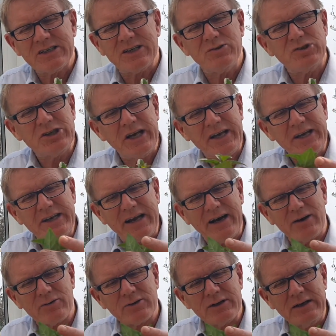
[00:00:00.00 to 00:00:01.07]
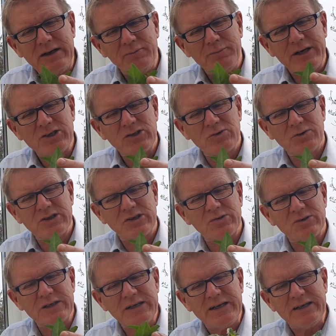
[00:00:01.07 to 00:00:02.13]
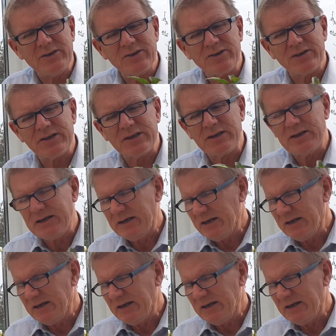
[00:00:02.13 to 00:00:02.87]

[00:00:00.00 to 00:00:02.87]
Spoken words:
So check it out, make sure it's good and healthy.